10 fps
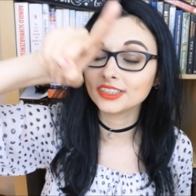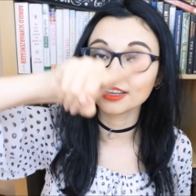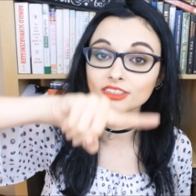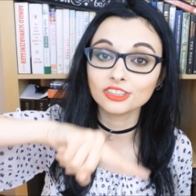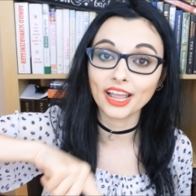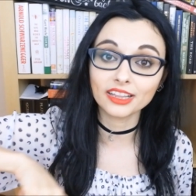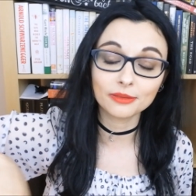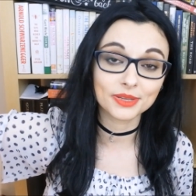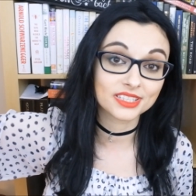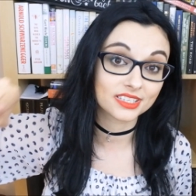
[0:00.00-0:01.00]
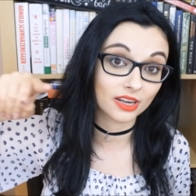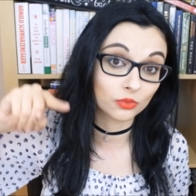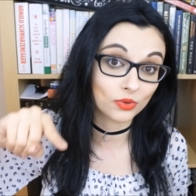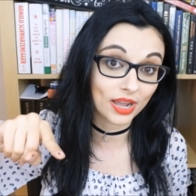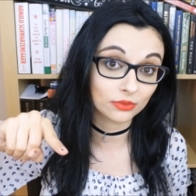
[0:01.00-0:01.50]
the other elements
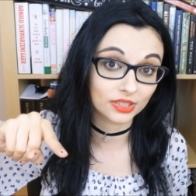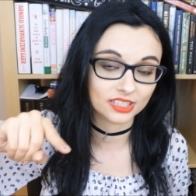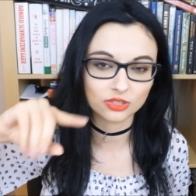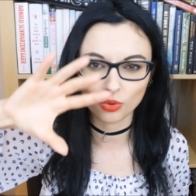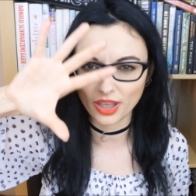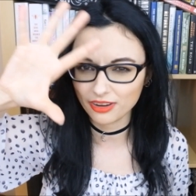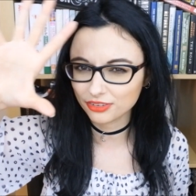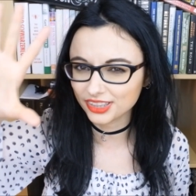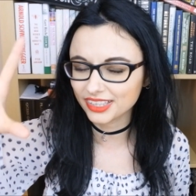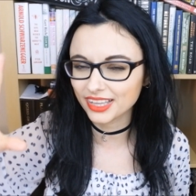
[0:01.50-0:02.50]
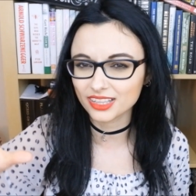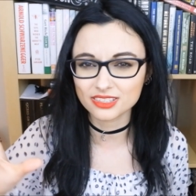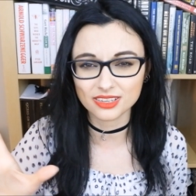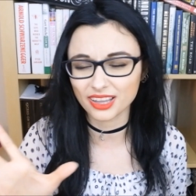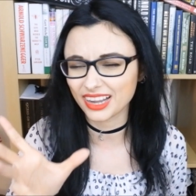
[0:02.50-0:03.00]
around it. So everything
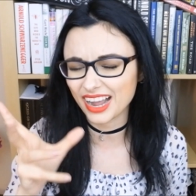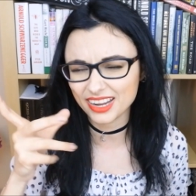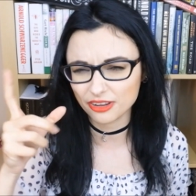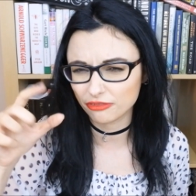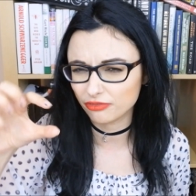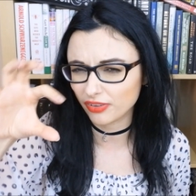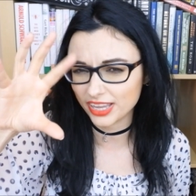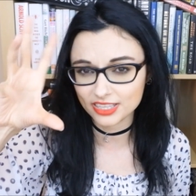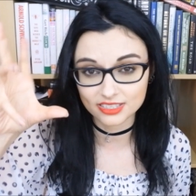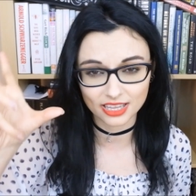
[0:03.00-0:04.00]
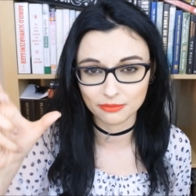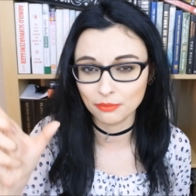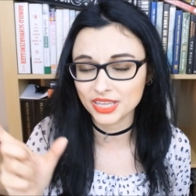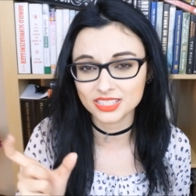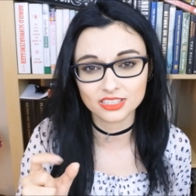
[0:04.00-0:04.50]
else kind of fades and
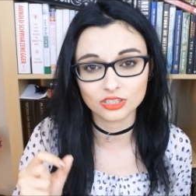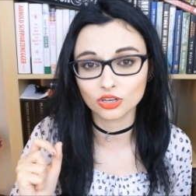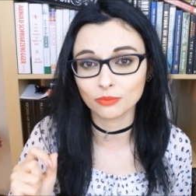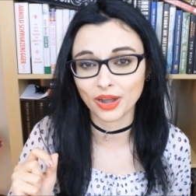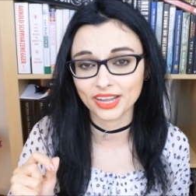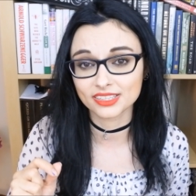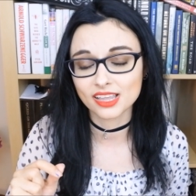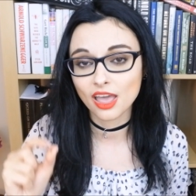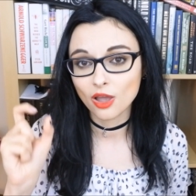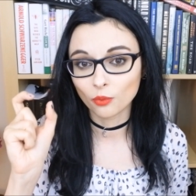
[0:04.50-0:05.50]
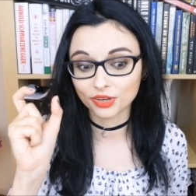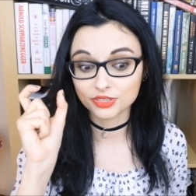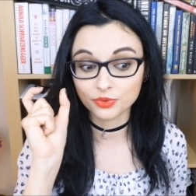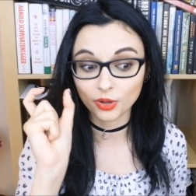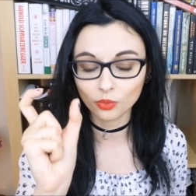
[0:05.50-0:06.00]
mixes in our mind,
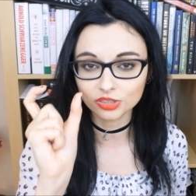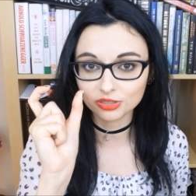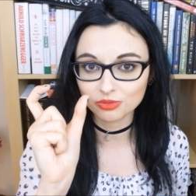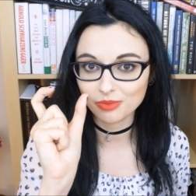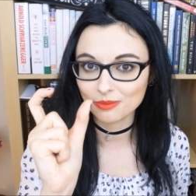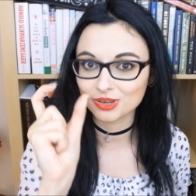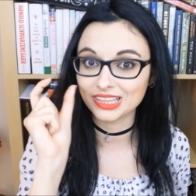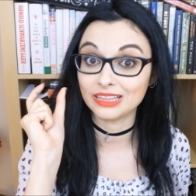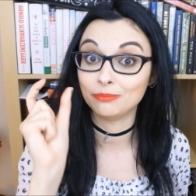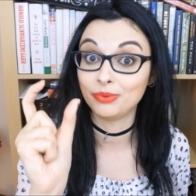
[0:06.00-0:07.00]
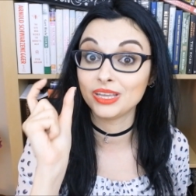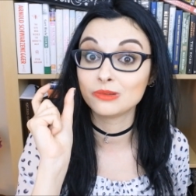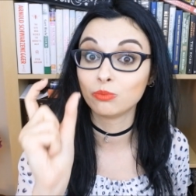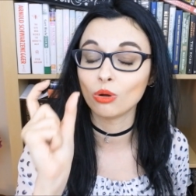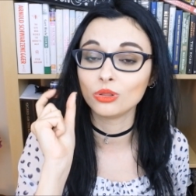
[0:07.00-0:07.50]
whereas we only remember that
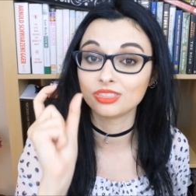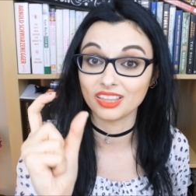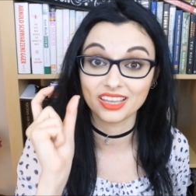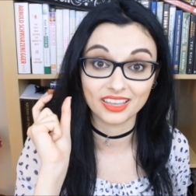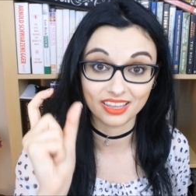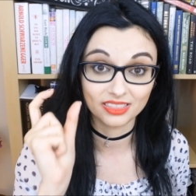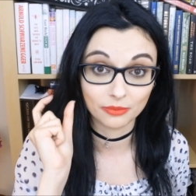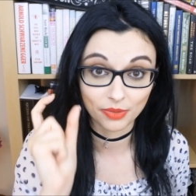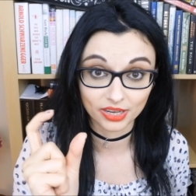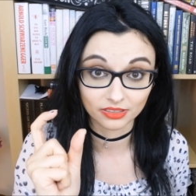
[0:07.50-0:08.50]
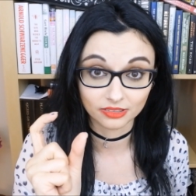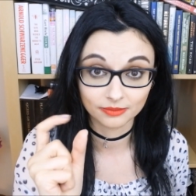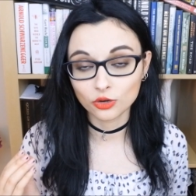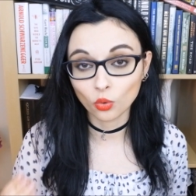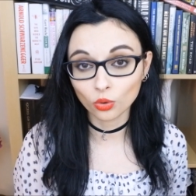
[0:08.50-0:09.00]
big bold thing in the middle.
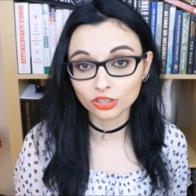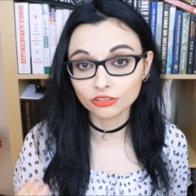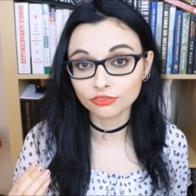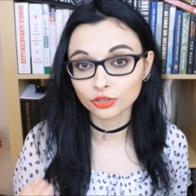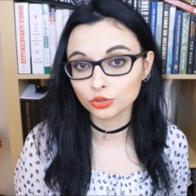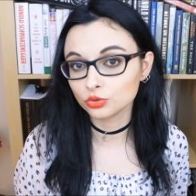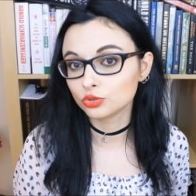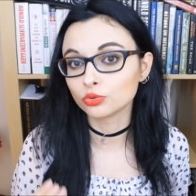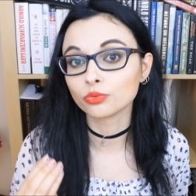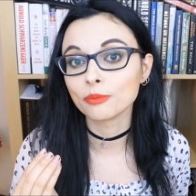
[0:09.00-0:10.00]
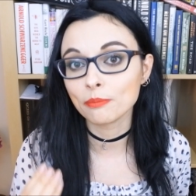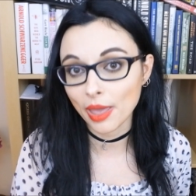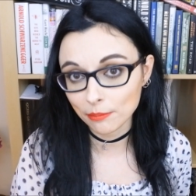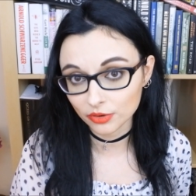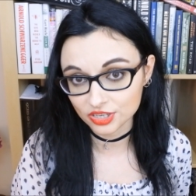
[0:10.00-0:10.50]
In order for you to
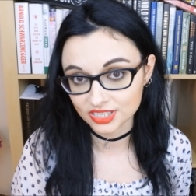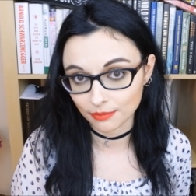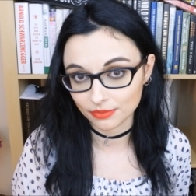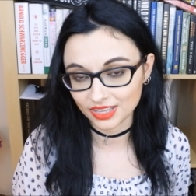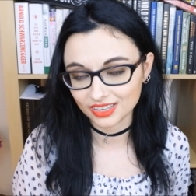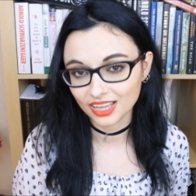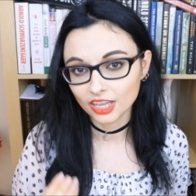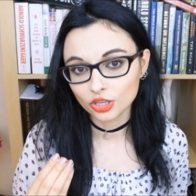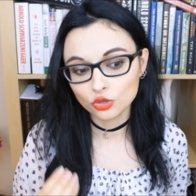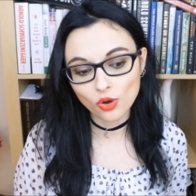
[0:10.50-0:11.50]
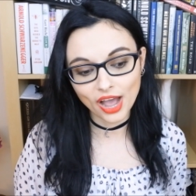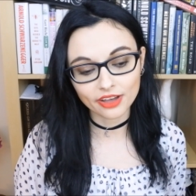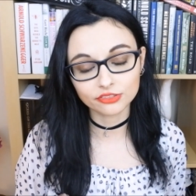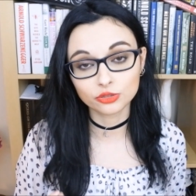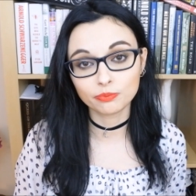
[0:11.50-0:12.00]
remember something, you
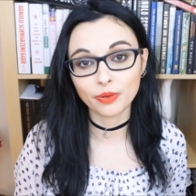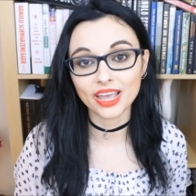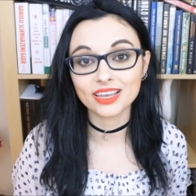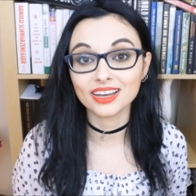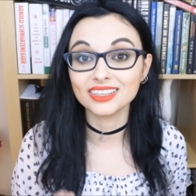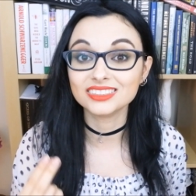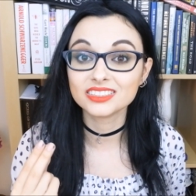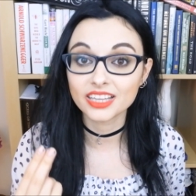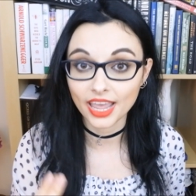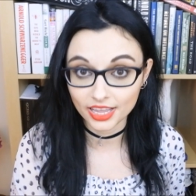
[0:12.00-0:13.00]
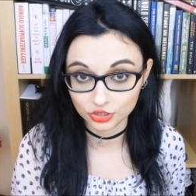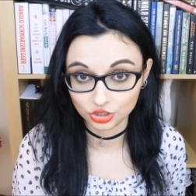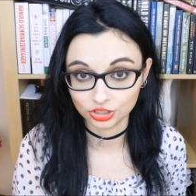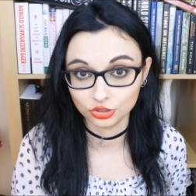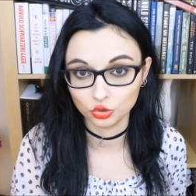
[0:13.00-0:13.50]
have to pay
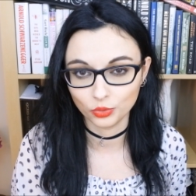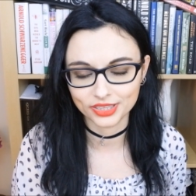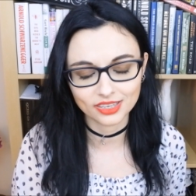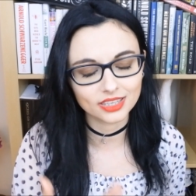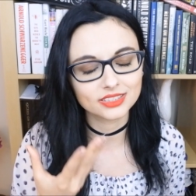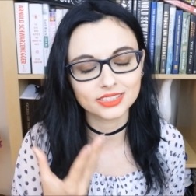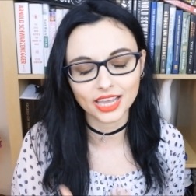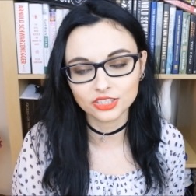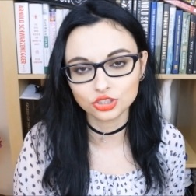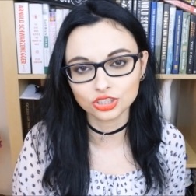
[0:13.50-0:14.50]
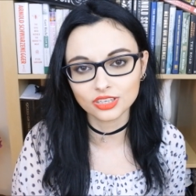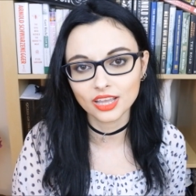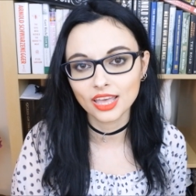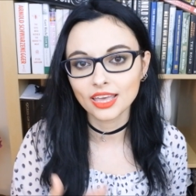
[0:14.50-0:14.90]
attention to it. Attention